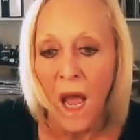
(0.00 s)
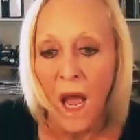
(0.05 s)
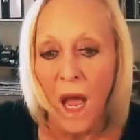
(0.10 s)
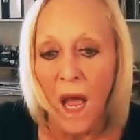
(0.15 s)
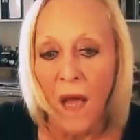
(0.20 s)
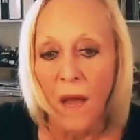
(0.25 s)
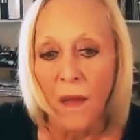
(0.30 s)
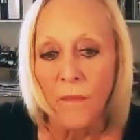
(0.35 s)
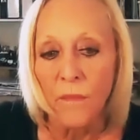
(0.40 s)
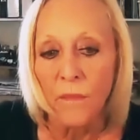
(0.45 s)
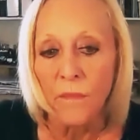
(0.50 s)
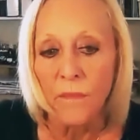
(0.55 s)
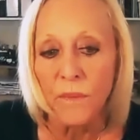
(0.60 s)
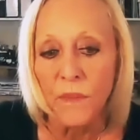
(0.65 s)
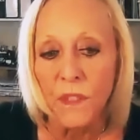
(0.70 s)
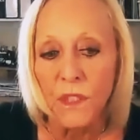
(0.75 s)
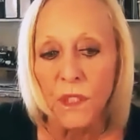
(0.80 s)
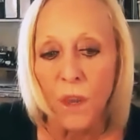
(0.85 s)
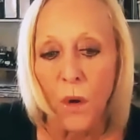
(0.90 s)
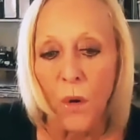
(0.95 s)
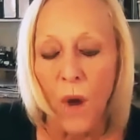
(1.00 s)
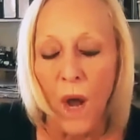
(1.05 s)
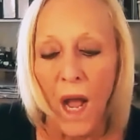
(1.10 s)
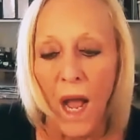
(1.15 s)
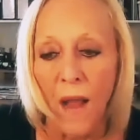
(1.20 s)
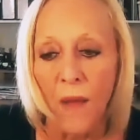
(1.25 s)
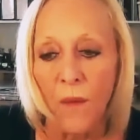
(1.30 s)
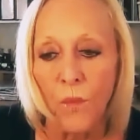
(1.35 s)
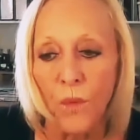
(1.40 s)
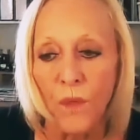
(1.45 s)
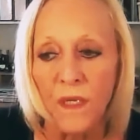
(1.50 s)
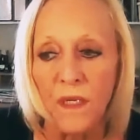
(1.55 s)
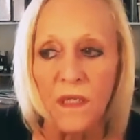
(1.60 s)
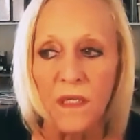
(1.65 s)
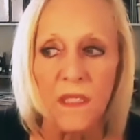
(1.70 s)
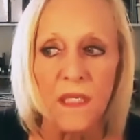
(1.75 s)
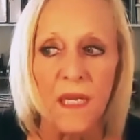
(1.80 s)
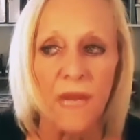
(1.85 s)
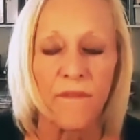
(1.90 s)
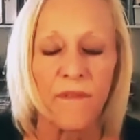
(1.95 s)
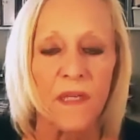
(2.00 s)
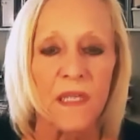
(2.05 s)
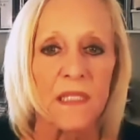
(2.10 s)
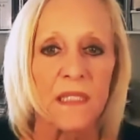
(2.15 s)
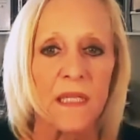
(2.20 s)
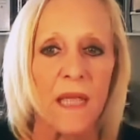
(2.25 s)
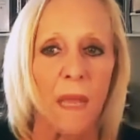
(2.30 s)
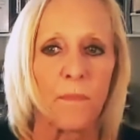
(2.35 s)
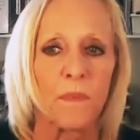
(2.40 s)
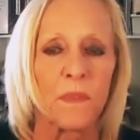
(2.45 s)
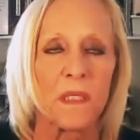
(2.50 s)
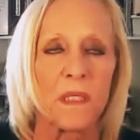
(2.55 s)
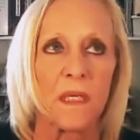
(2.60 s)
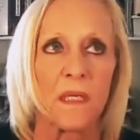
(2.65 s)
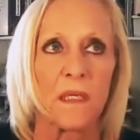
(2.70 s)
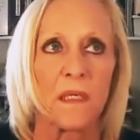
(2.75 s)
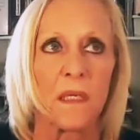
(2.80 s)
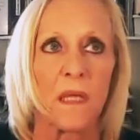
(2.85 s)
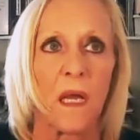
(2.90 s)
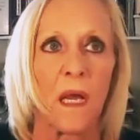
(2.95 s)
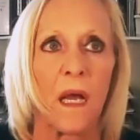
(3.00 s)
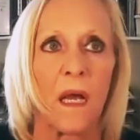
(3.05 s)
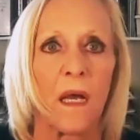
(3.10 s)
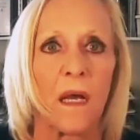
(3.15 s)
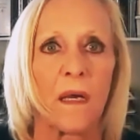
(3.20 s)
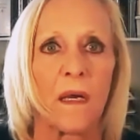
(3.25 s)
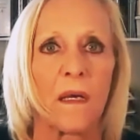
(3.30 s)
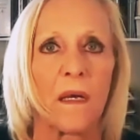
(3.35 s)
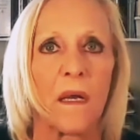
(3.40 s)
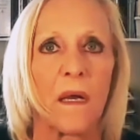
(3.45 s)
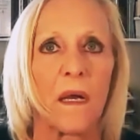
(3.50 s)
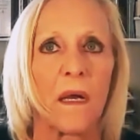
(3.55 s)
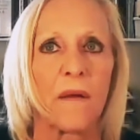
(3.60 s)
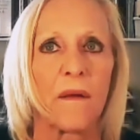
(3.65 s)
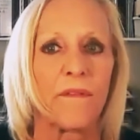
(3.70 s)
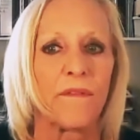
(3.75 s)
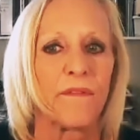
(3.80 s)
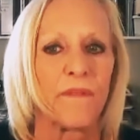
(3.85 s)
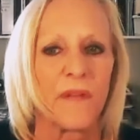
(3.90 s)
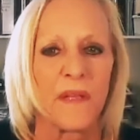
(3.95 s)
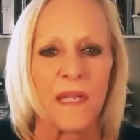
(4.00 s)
Um, so I wouldn't have accepted uh, uh,